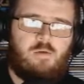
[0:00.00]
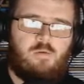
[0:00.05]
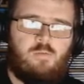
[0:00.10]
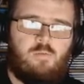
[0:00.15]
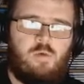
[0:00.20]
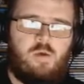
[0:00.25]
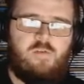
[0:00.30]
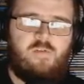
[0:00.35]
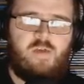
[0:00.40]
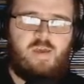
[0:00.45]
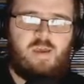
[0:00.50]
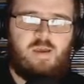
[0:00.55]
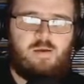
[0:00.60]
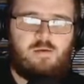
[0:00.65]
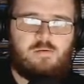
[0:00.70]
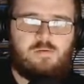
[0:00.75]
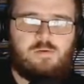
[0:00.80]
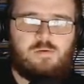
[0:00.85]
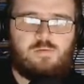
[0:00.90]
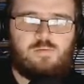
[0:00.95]
where the hell
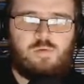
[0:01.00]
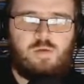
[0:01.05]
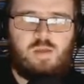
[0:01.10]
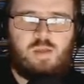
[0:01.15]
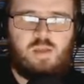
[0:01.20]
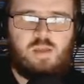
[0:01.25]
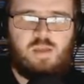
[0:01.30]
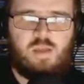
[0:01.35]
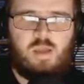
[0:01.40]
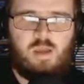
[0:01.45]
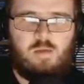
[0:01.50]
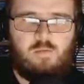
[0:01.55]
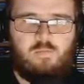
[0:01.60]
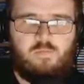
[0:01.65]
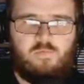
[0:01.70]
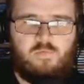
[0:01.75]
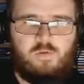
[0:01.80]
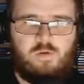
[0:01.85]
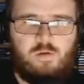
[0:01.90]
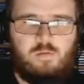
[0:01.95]
did we come
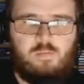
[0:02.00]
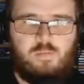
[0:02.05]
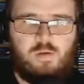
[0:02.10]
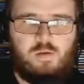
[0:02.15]
from?